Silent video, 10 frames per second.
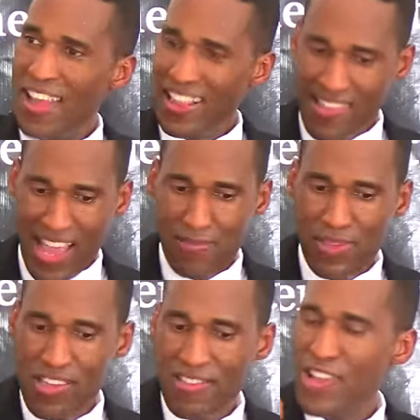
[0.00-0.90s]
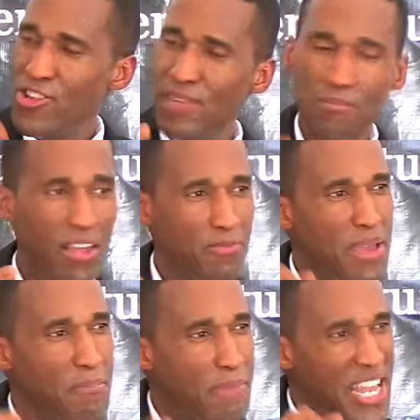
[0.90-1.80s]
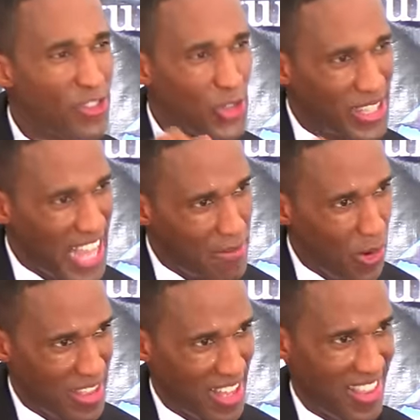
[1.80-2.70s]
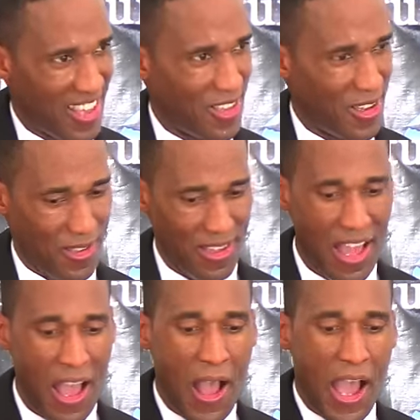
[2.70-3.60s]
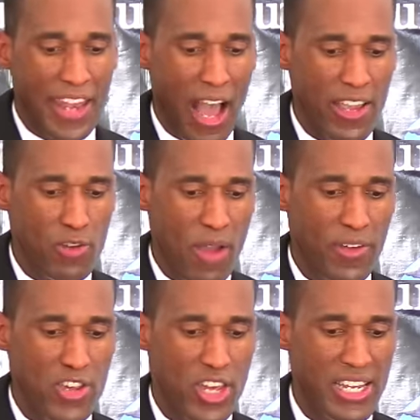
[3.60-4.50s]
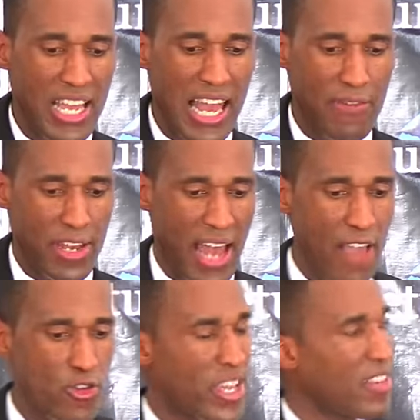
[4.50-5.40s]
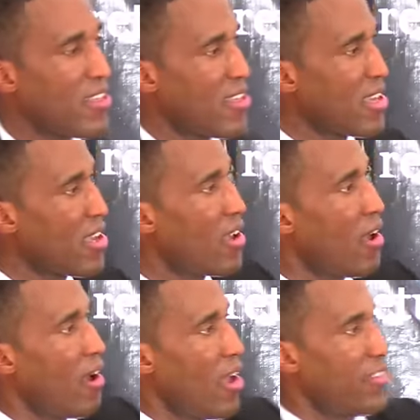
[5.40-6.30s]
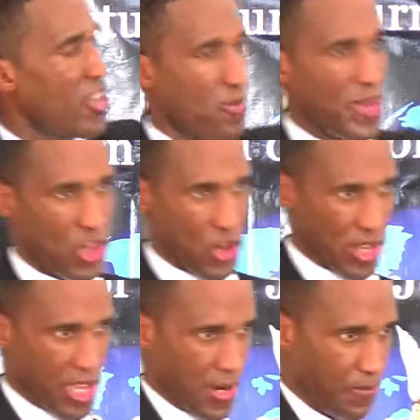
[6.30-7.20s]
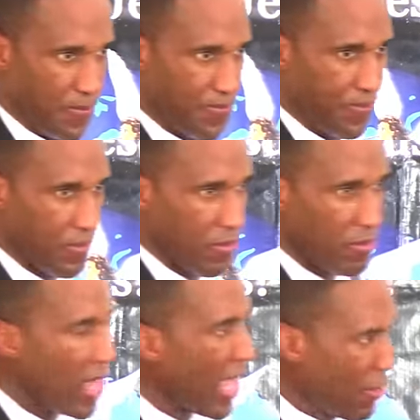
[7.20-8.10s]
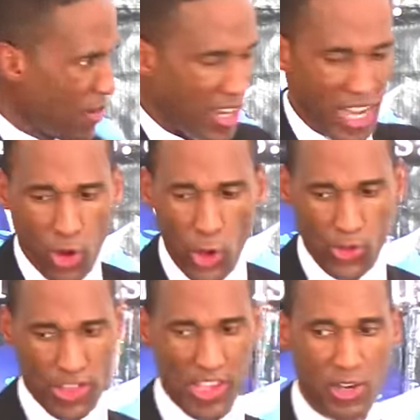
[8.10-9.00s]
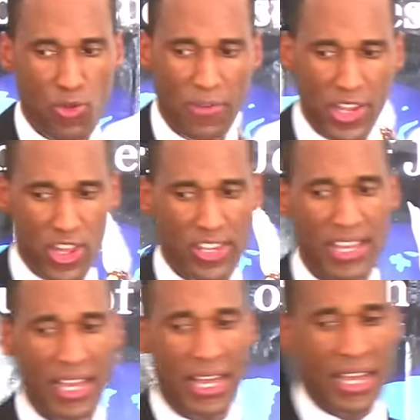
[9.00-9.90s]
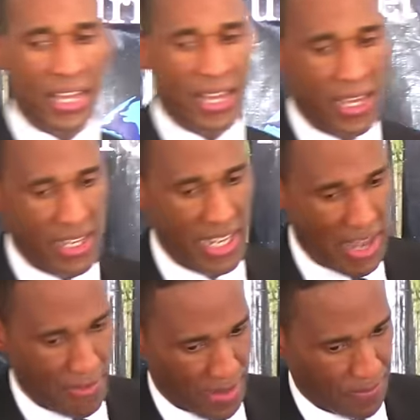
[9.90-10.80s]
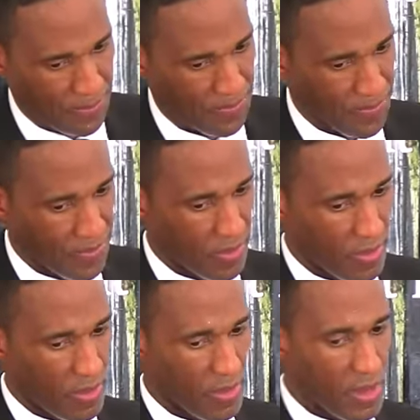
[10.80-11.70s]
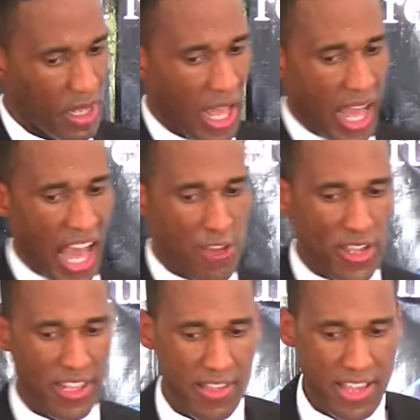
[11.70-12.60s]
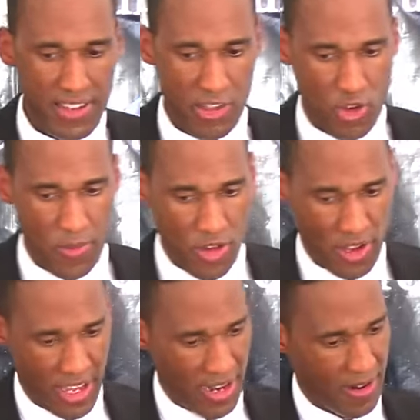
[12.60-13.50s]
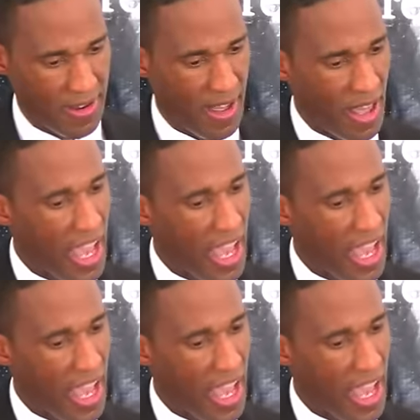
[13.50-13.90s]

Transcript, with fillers: And that same distinction must be made today, brothers and sisters. Now, in Revelation 11, as you can see in this picture here, and we're going to close here in Revelation 11. As you can see in the scripture here,